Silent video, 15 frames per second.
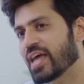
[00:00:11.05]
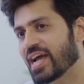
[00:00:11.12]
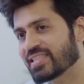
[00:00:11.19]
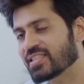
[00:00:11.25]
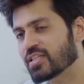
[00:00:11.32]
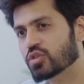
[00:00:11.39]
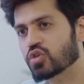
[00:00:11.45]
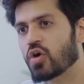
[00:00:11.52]

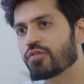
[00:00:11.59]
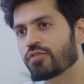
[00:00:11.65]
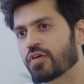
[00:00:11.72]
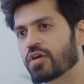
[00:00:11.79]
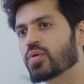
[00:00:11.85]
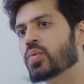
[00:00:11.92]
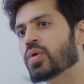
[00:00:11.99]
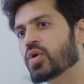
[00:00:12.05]
That's the
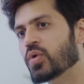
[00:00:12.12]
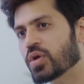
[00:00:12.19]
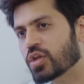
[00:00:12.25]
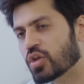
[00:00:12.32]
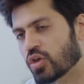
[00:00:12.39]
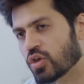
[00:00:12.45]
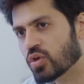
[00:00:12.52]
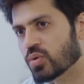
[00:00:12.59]
software we're
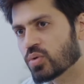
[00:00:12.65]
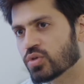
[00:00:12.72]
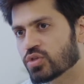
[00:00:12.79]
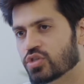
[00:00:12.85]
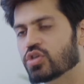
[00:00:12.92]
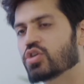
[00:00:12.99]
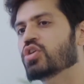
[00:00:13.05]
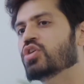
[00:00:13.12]
going to
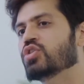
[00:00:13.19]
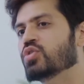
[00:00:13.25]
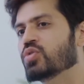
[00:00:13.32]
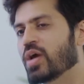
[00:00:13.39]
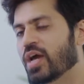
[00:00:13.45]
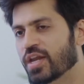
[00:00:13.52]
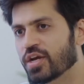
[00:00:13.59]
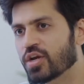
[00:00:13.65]
use
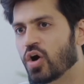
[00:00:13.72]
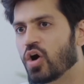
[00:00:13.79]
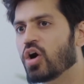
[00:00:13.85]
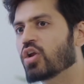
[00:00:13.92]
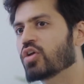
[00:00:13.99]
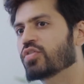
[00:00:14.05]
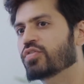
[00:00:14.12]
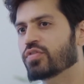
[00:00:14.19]
to edit
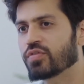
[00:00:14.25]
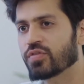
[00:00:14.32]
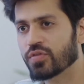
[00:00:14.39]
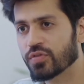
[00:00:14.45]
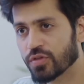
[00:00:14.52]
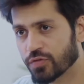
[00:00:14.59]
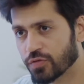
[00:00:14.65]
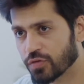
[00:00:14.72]
all of the